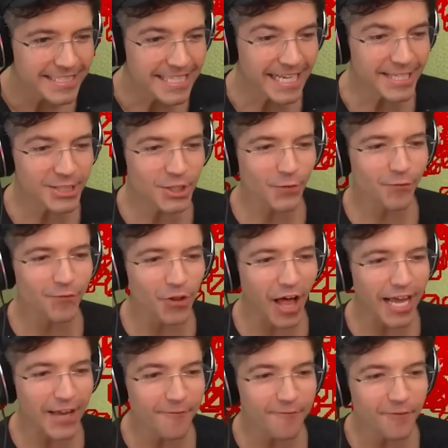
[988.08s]
Did he just
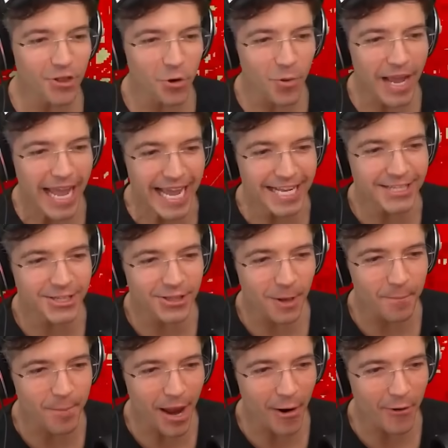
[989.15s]
fly? He flew into
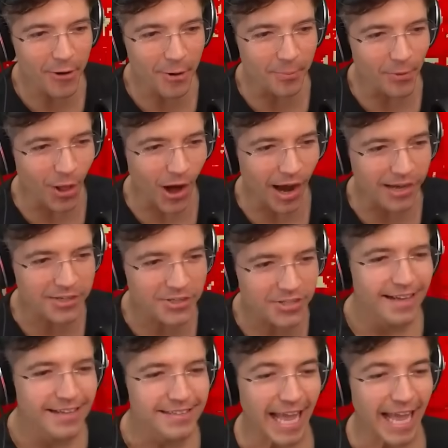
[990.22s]
the barrier blocks.